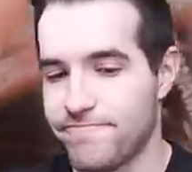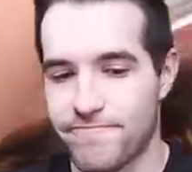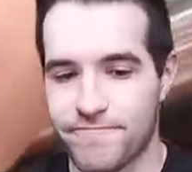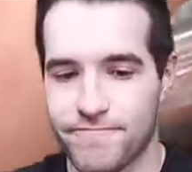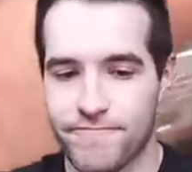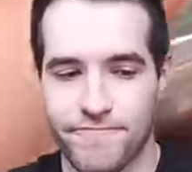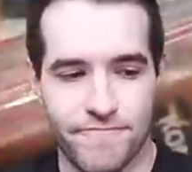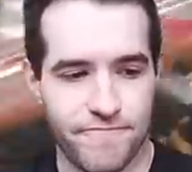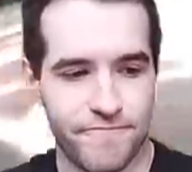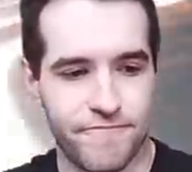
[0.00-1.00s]

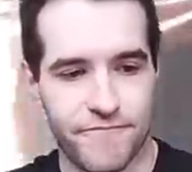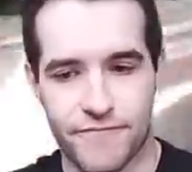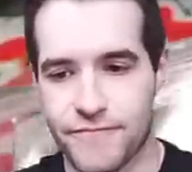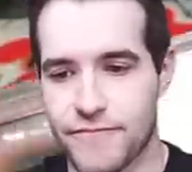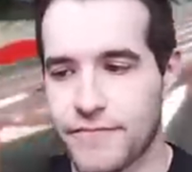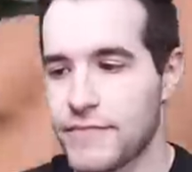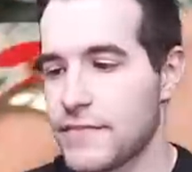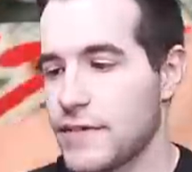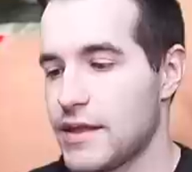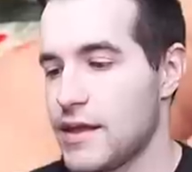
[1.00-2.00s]

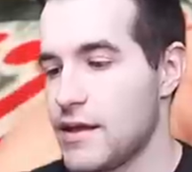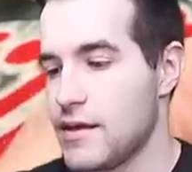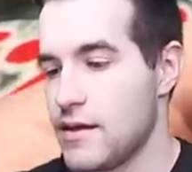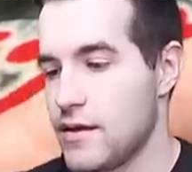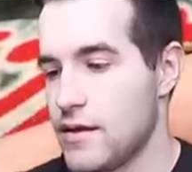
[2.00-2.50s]
[no speech]